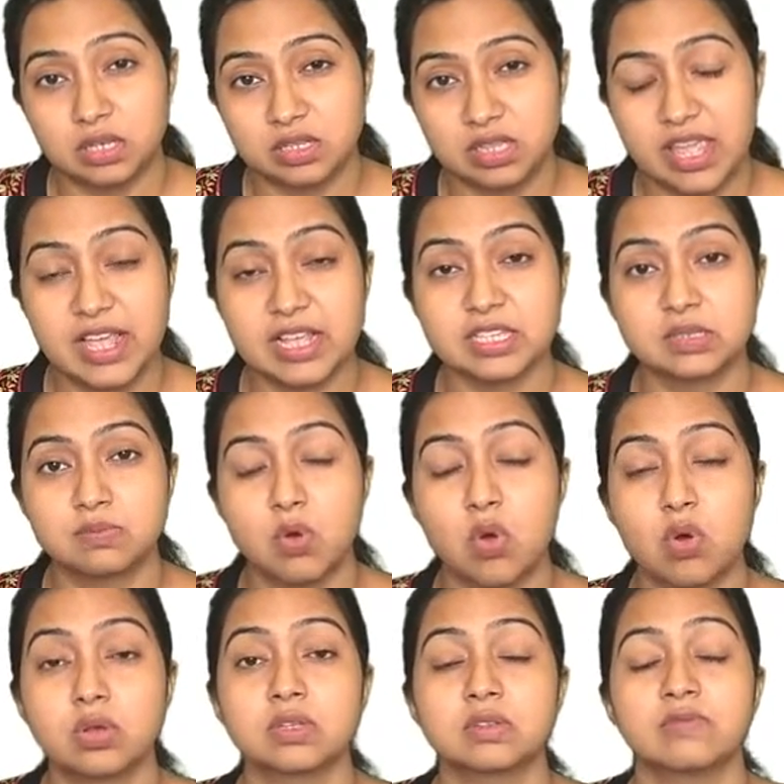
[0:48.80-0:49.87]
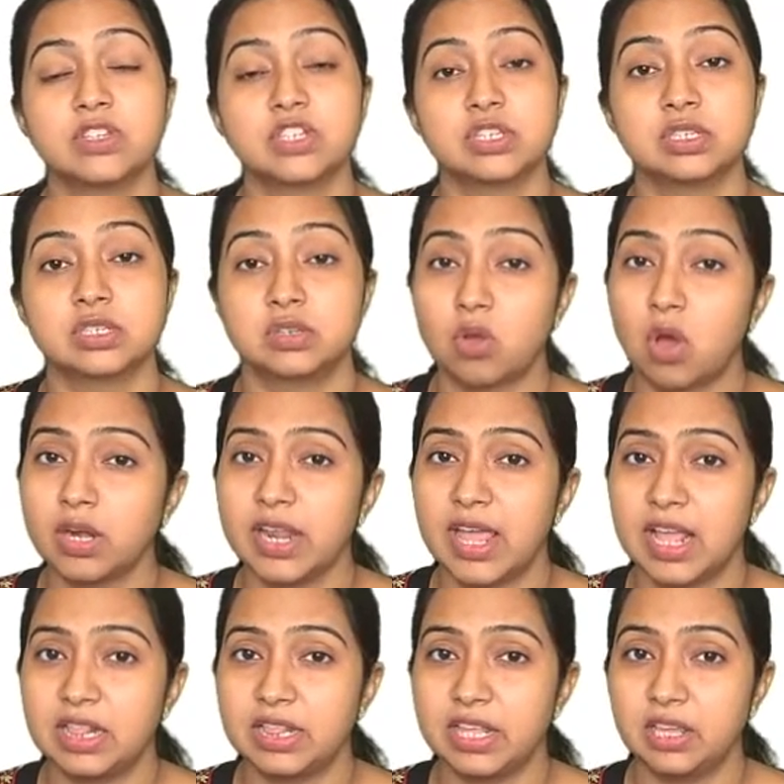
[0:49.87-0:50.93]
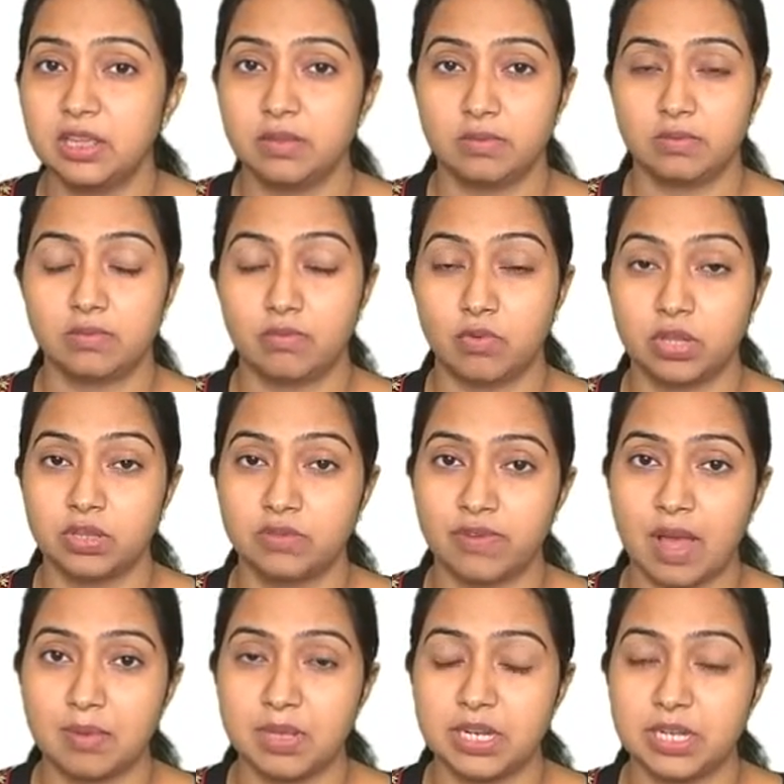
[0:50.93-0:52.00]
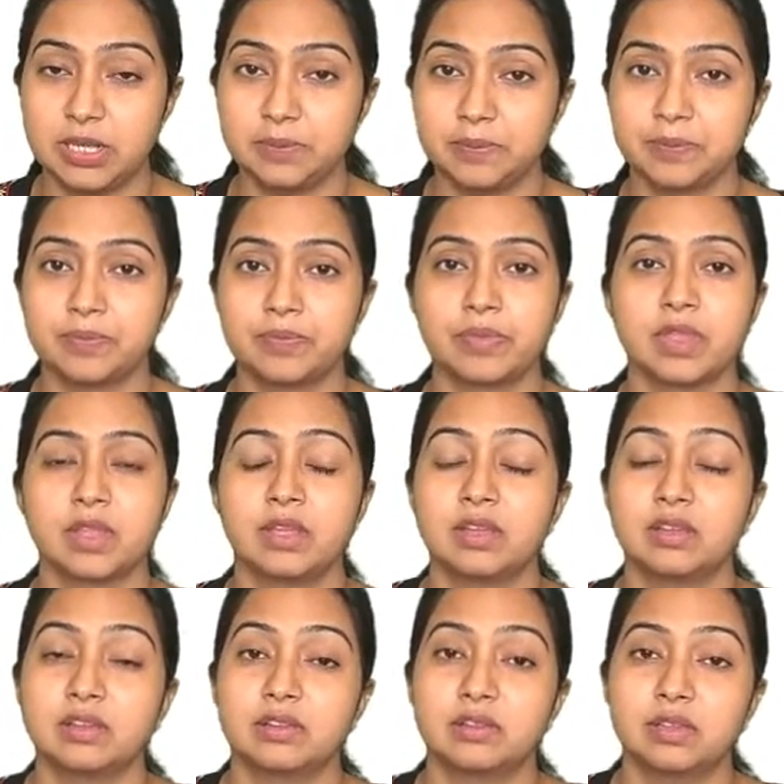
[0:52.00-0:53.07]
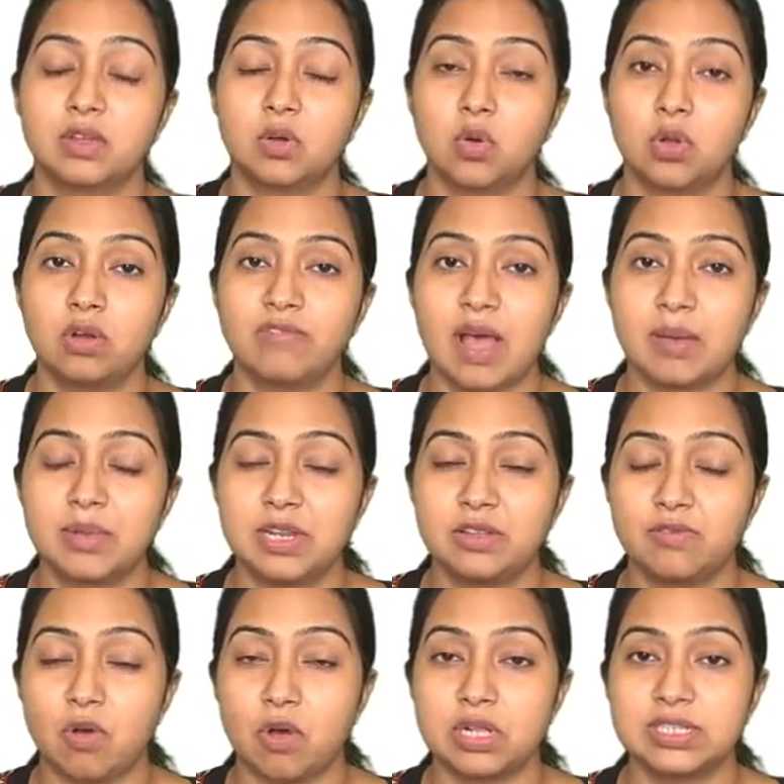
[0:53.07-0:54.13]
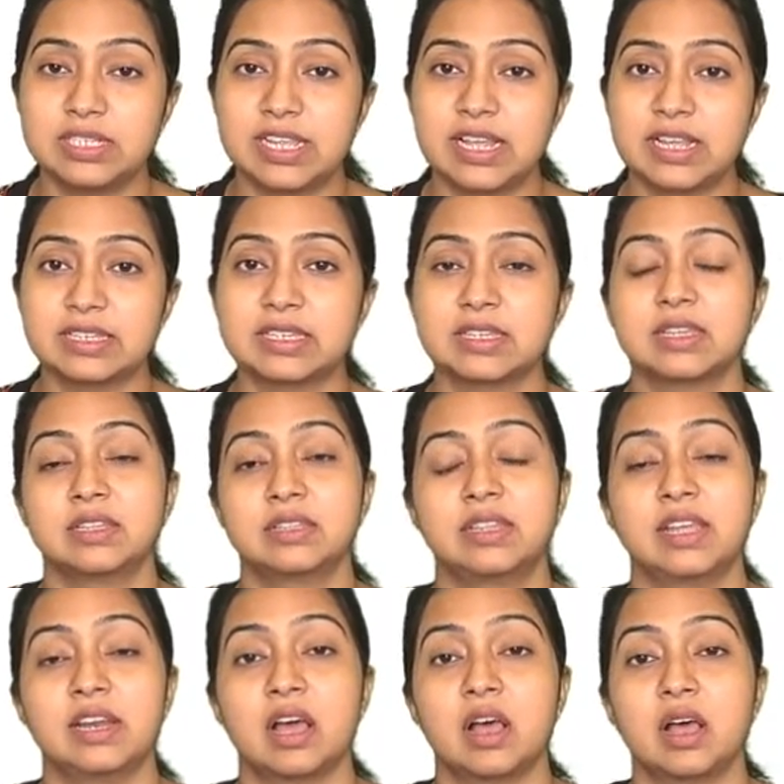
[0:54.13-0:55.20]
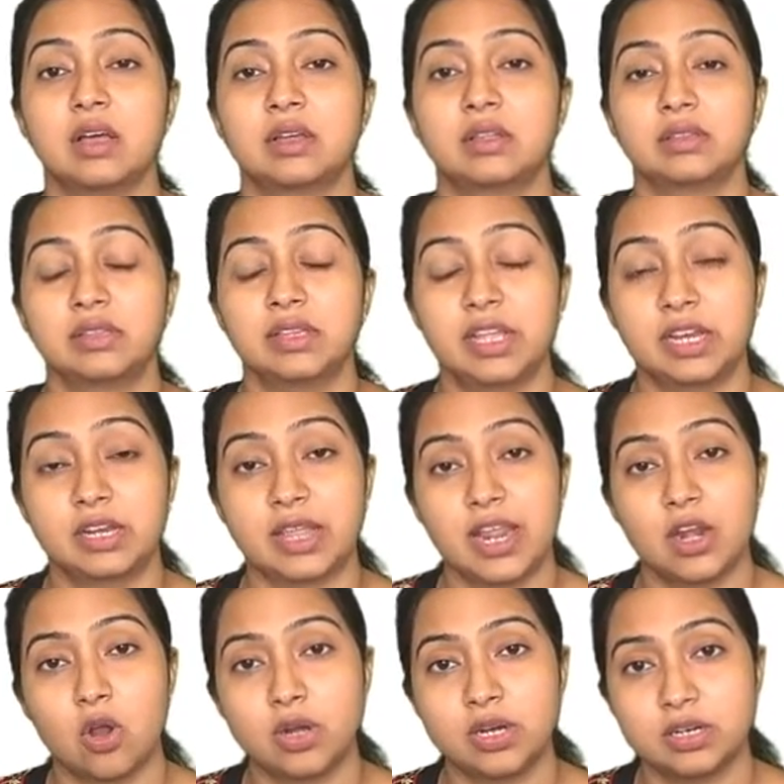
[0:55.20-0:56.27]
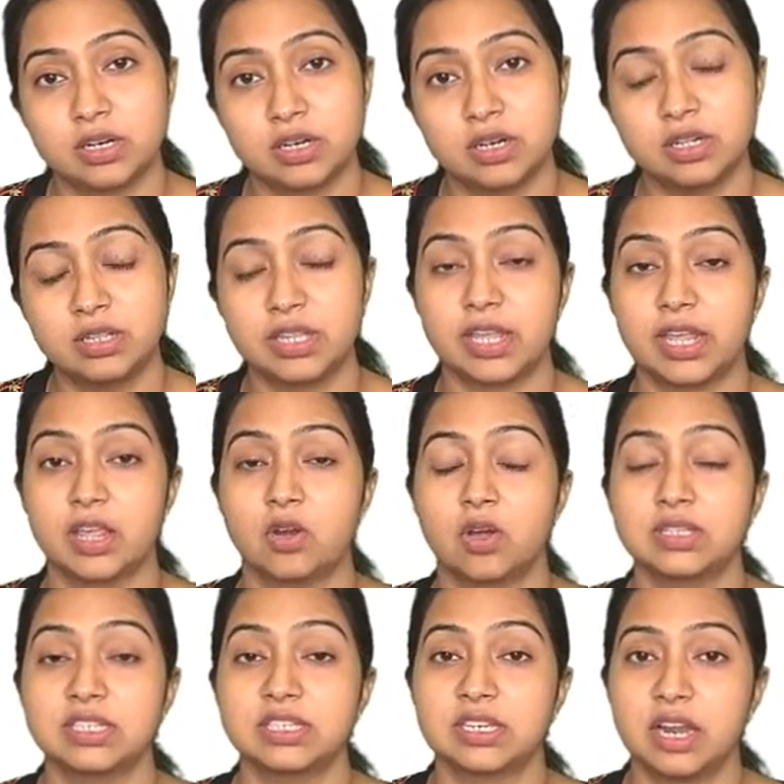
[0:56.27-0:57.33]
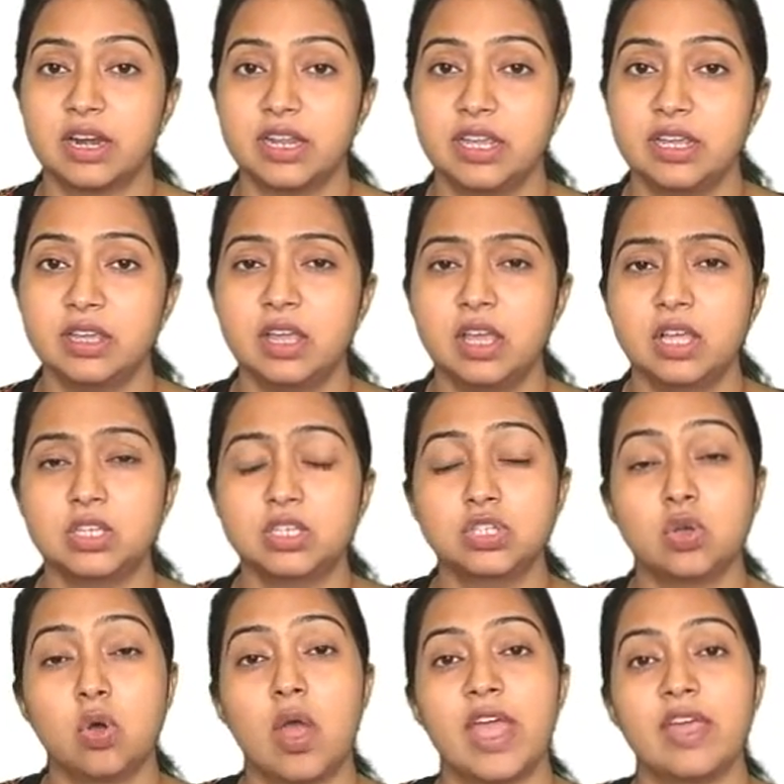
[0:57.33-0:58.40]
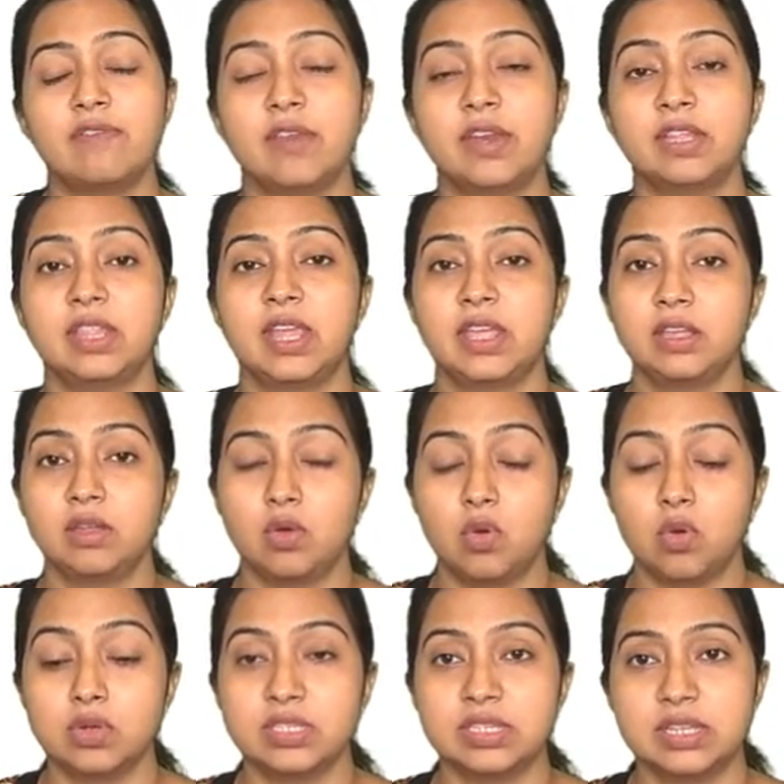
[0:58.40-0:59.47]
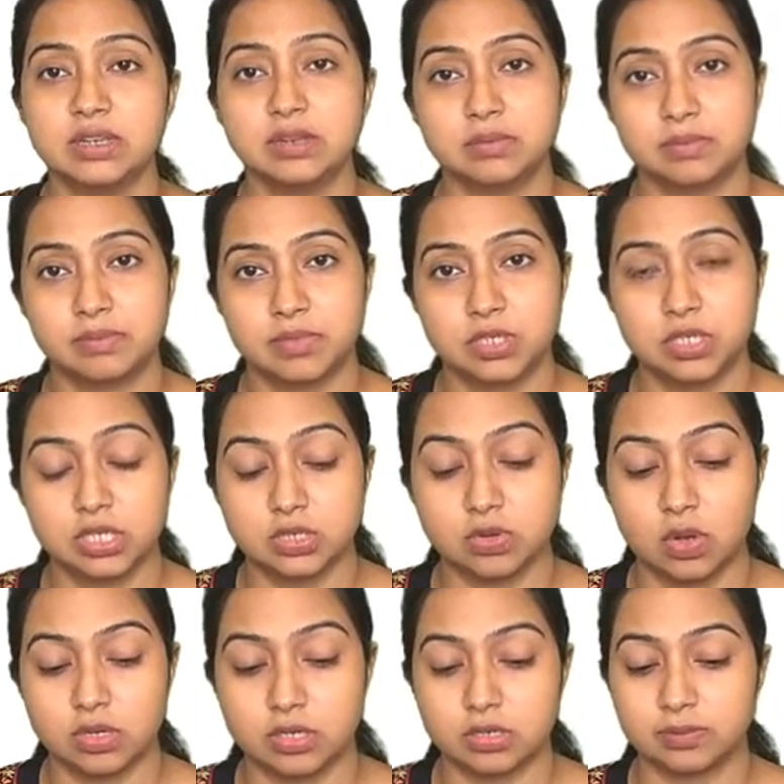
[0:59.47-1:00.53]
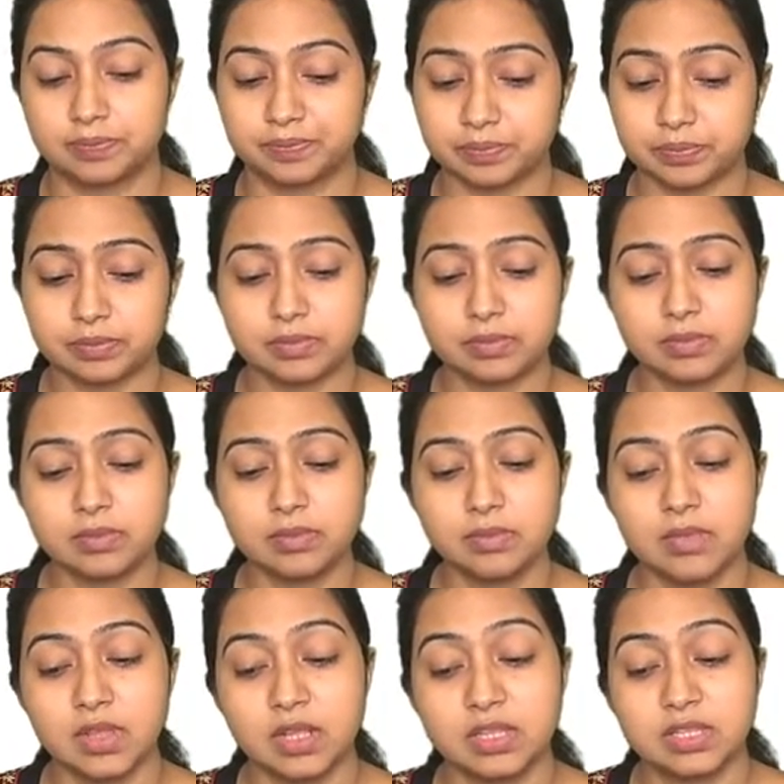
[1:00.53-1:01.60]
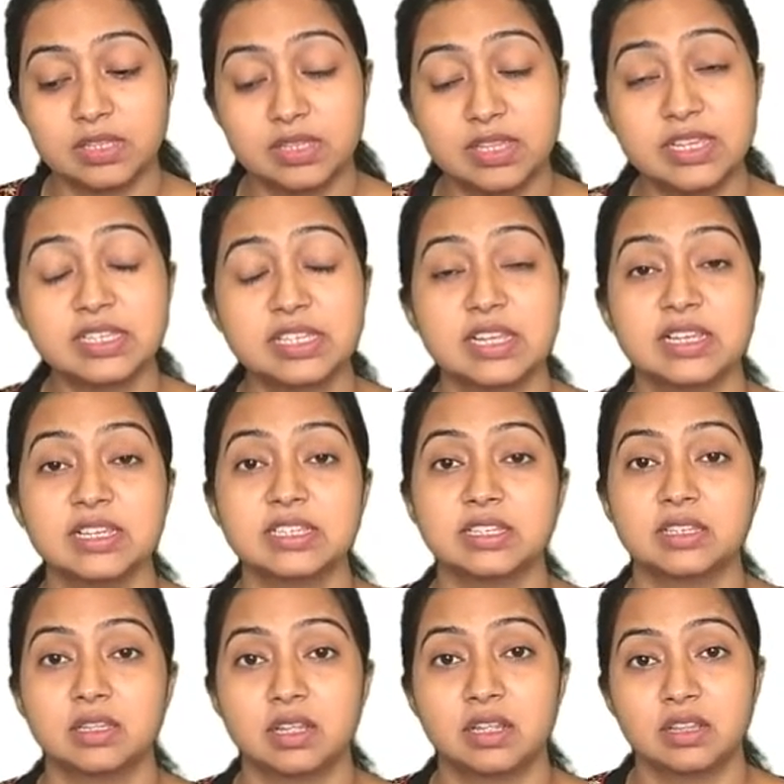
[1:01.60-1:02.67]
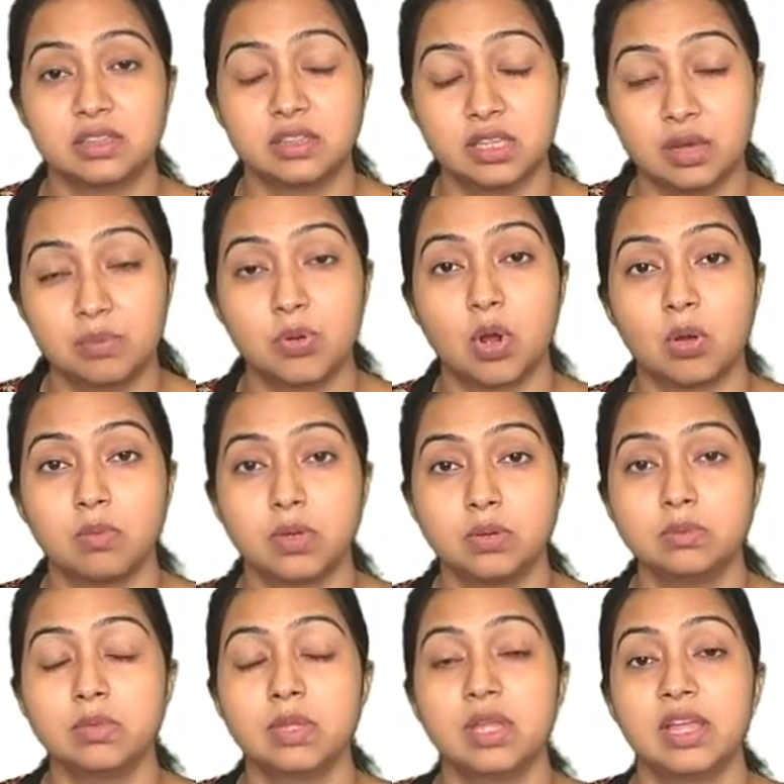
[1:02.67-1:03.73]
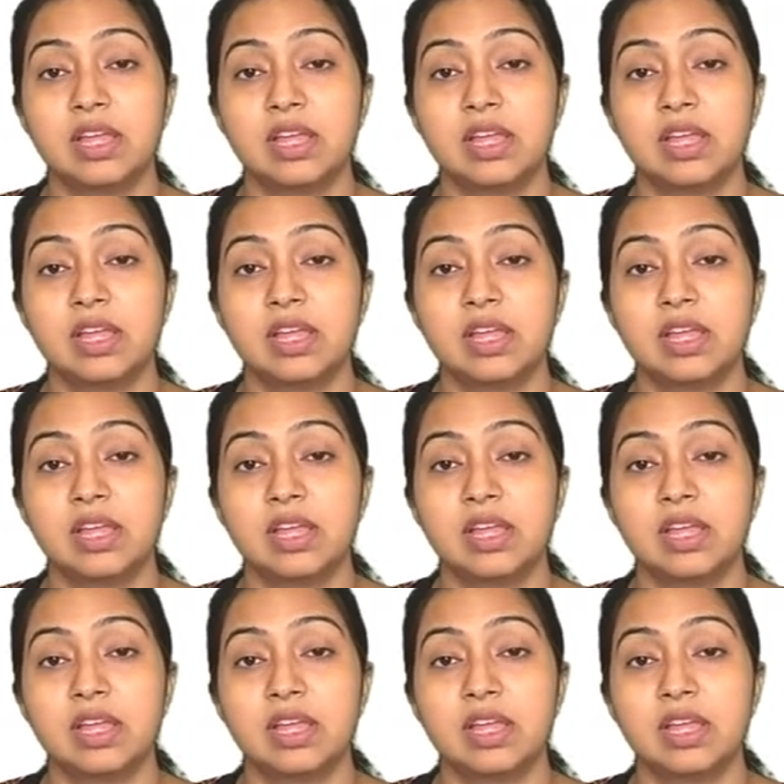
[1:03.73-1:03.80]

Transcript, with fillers: thick smoke, which is not healthy for the family. The whole family falls sick. They cannot earn, they cannot study. So everything goes in disorder. This is the problem